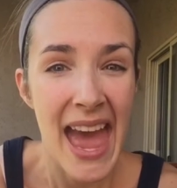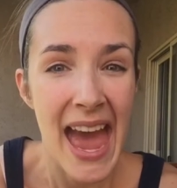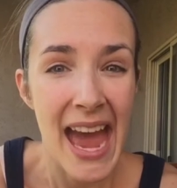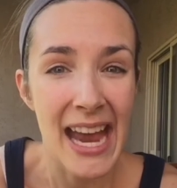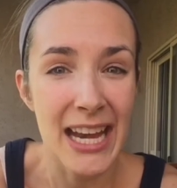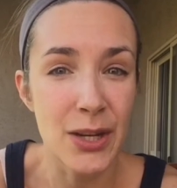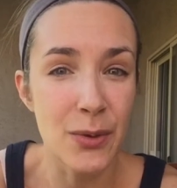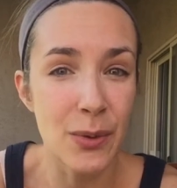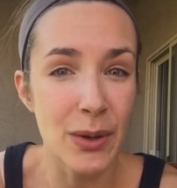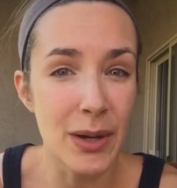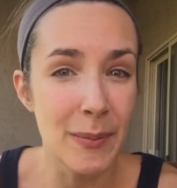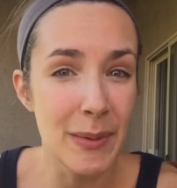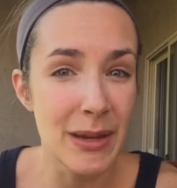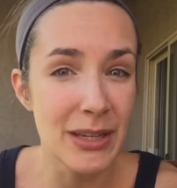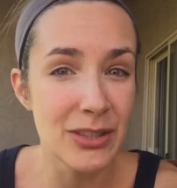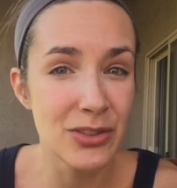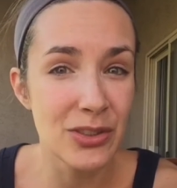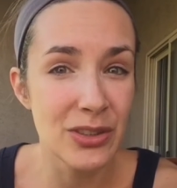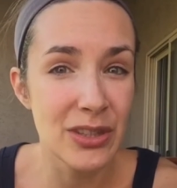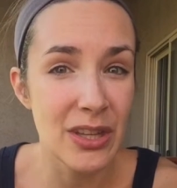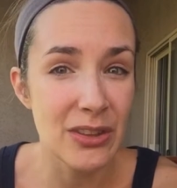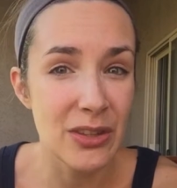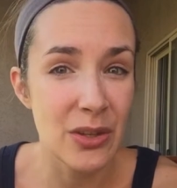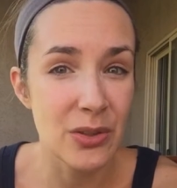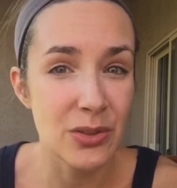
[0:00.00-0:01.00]
and you want to make sure
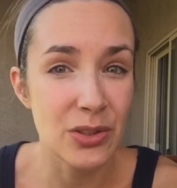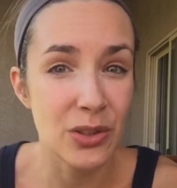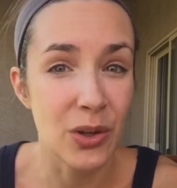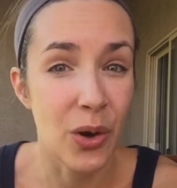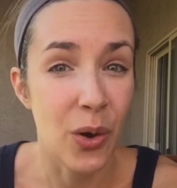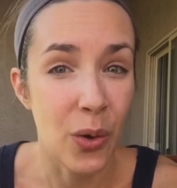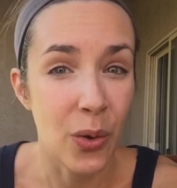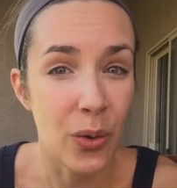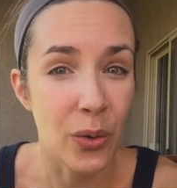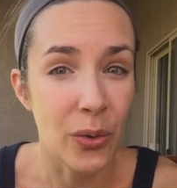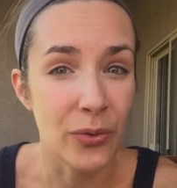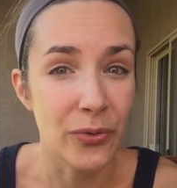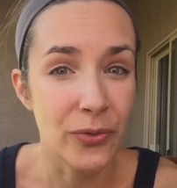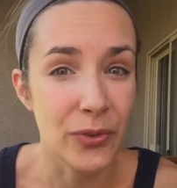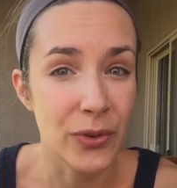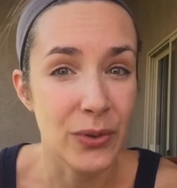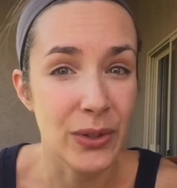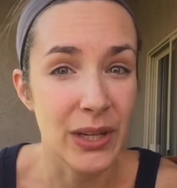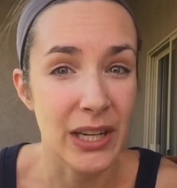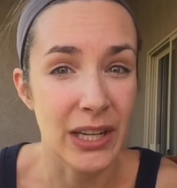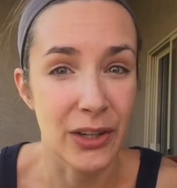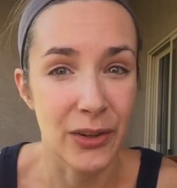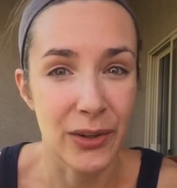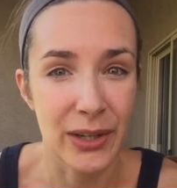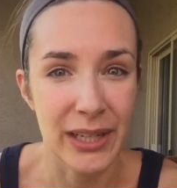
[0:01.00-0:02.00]
that those are whole food
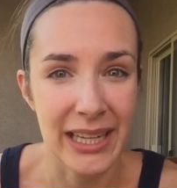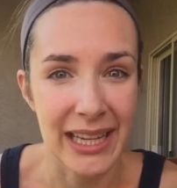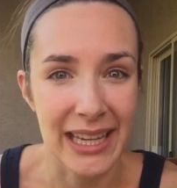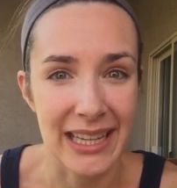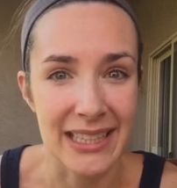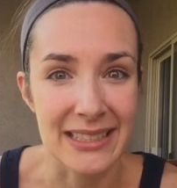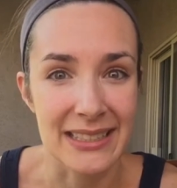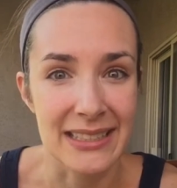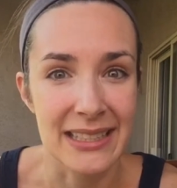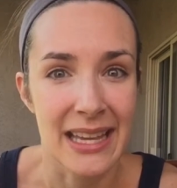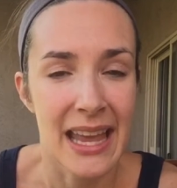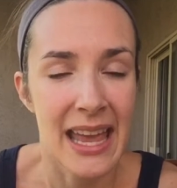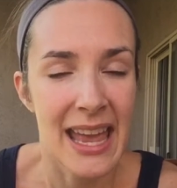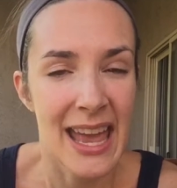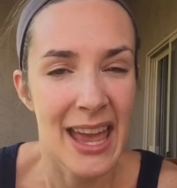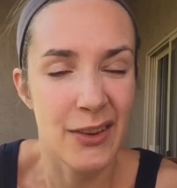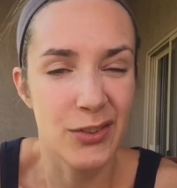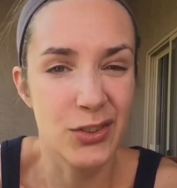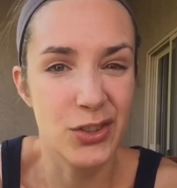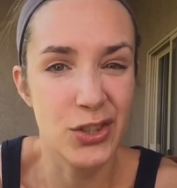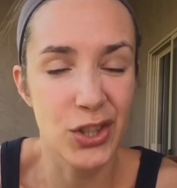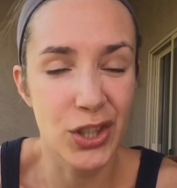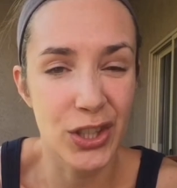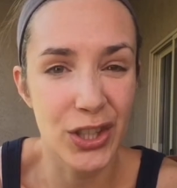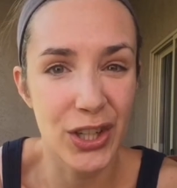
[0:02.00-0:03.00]
ingredients. If
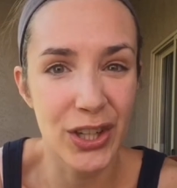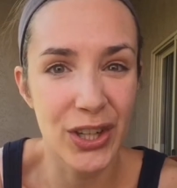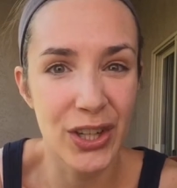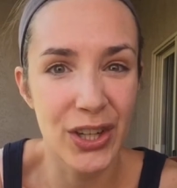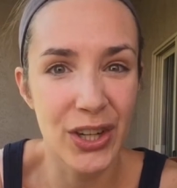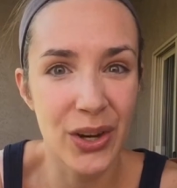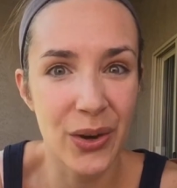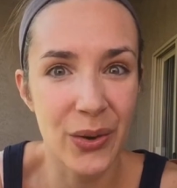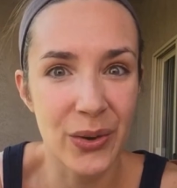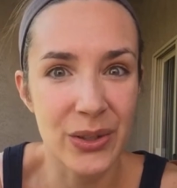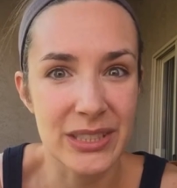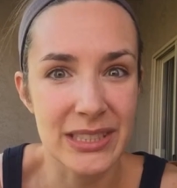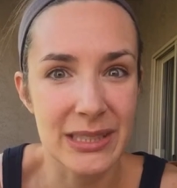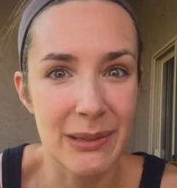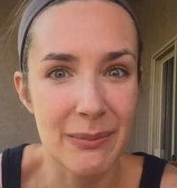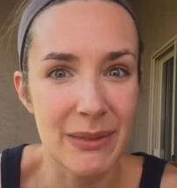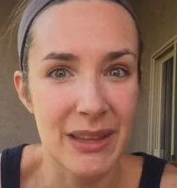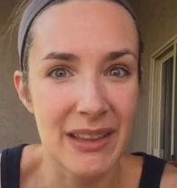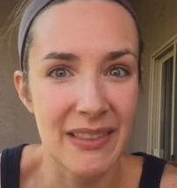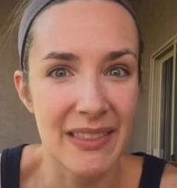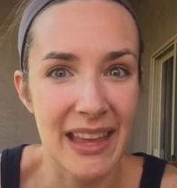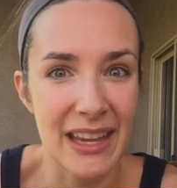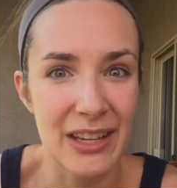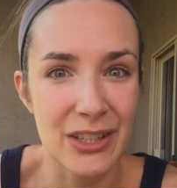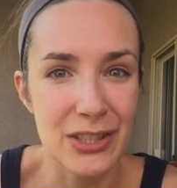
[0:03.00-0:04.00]
sugar or
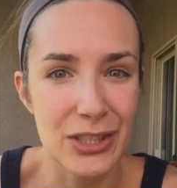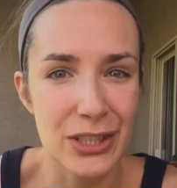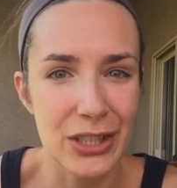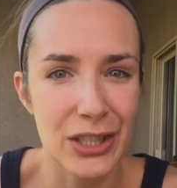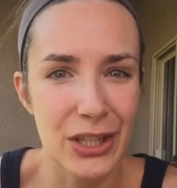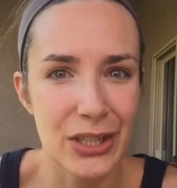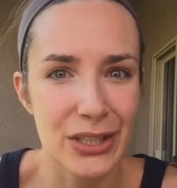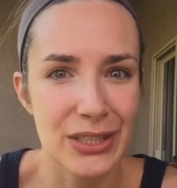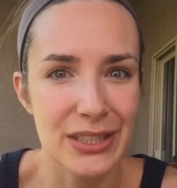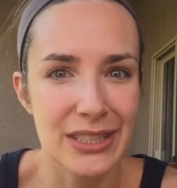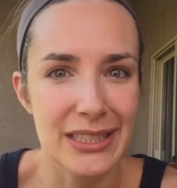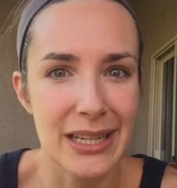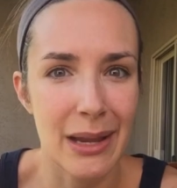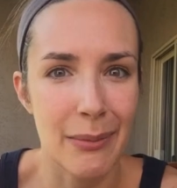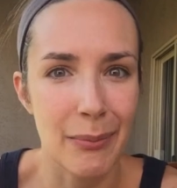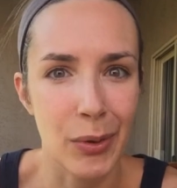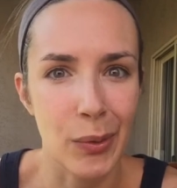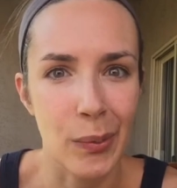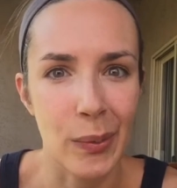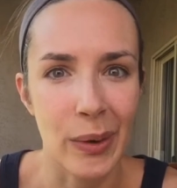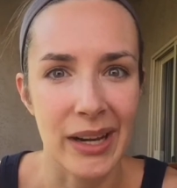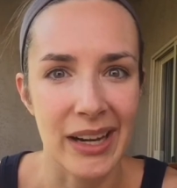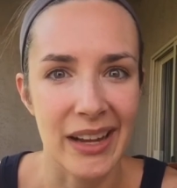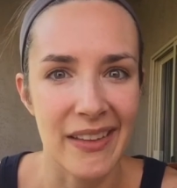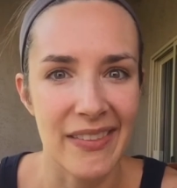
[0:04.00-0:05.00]
something like sugar is number
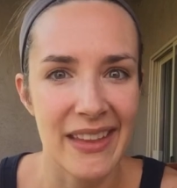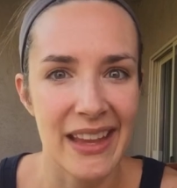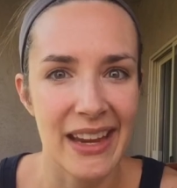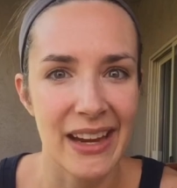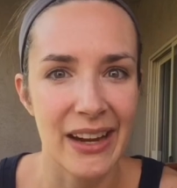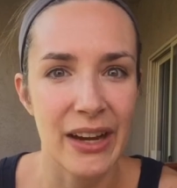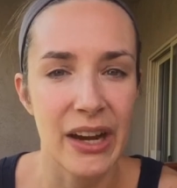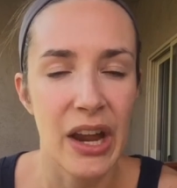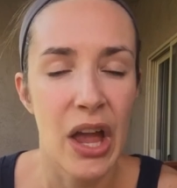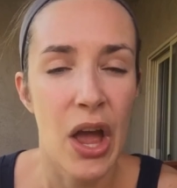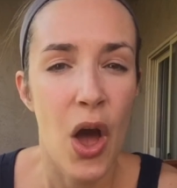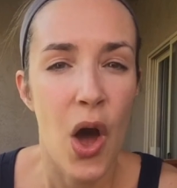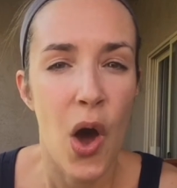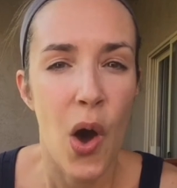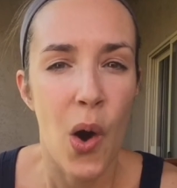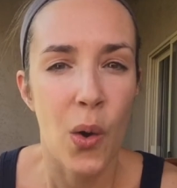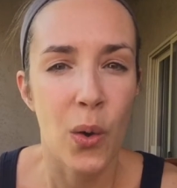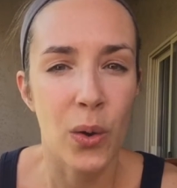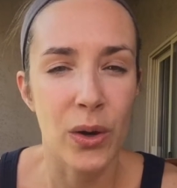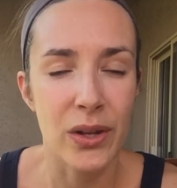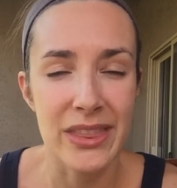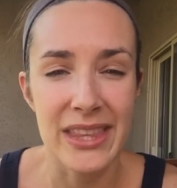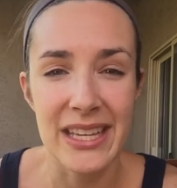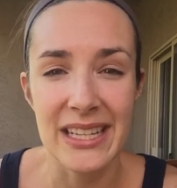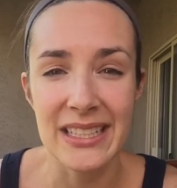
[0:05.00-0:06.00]
1 on there,
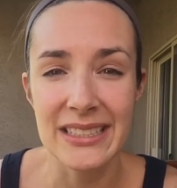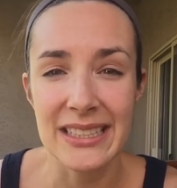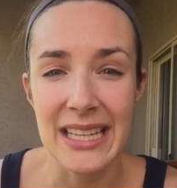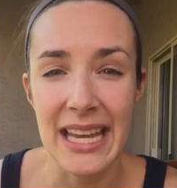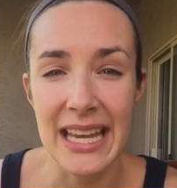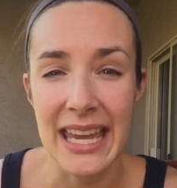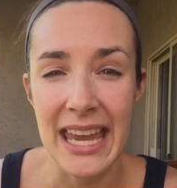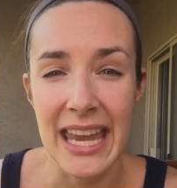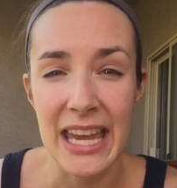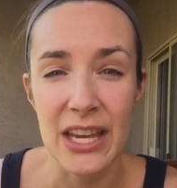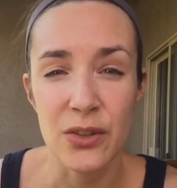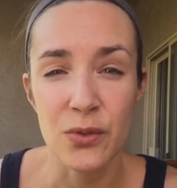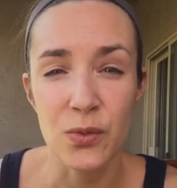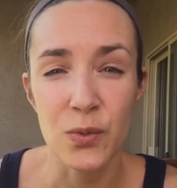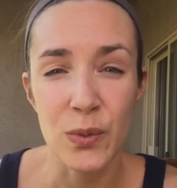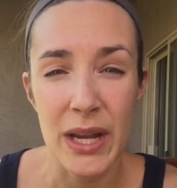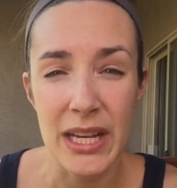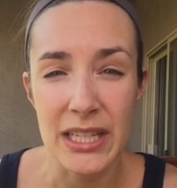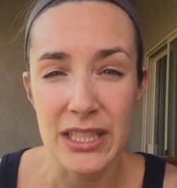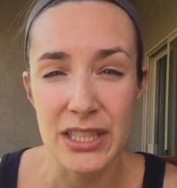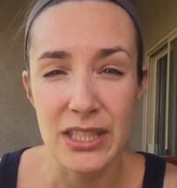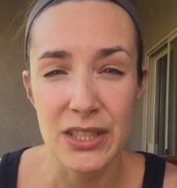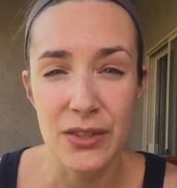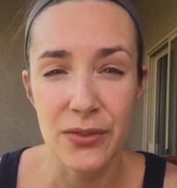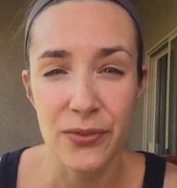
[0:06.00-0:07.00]
or things like
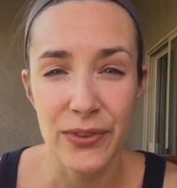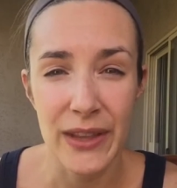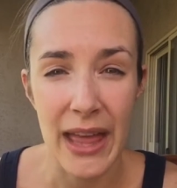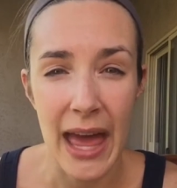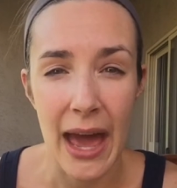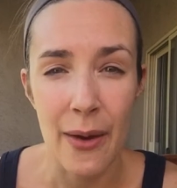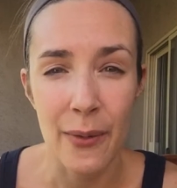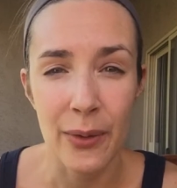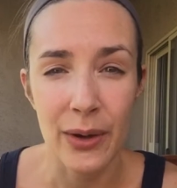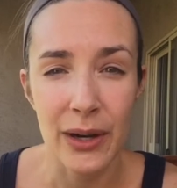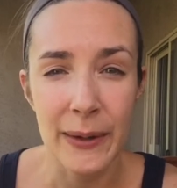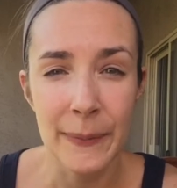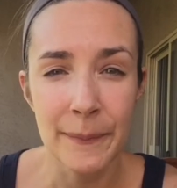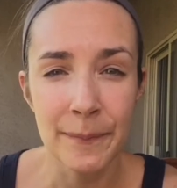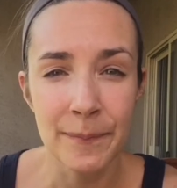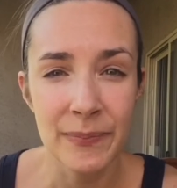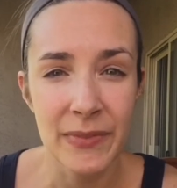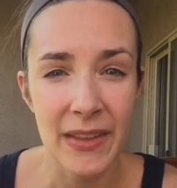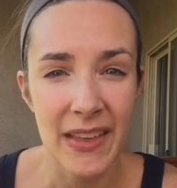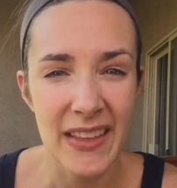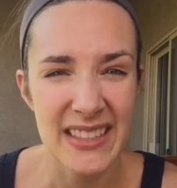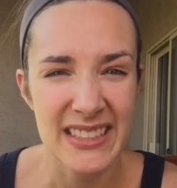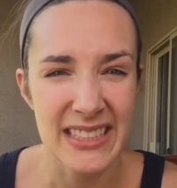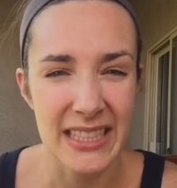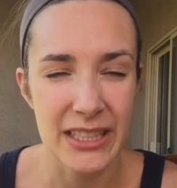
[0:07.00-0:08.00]
enriched flour,
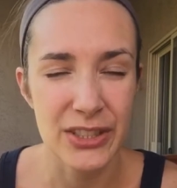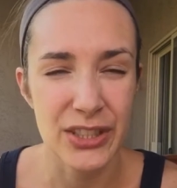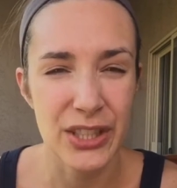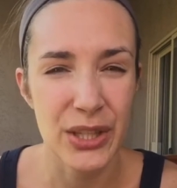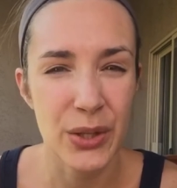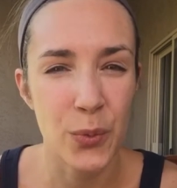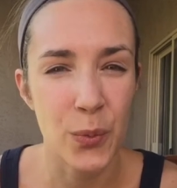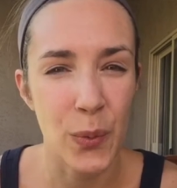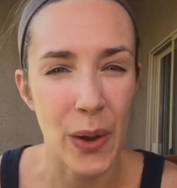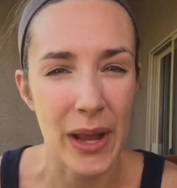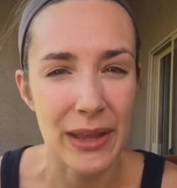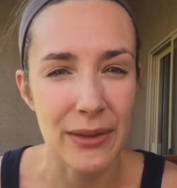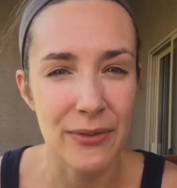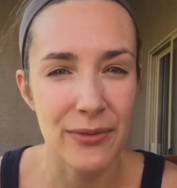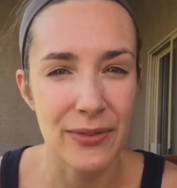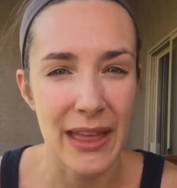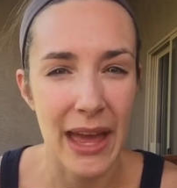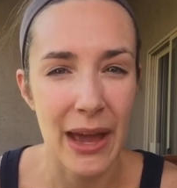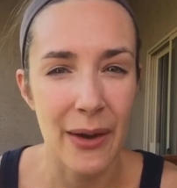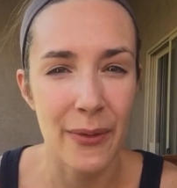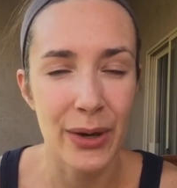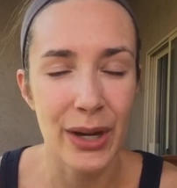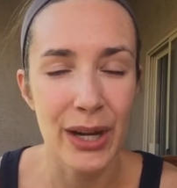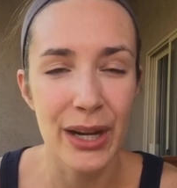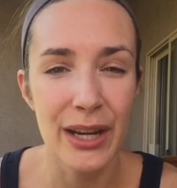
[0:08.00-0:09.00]
that's actually white
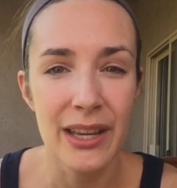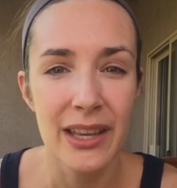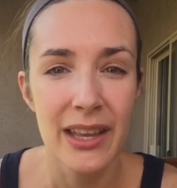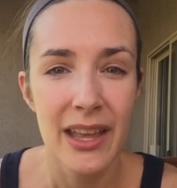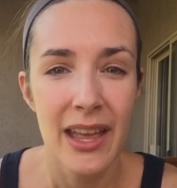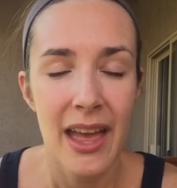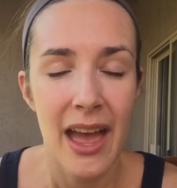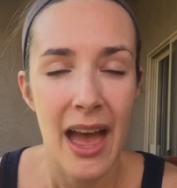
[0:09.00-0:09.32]
flour.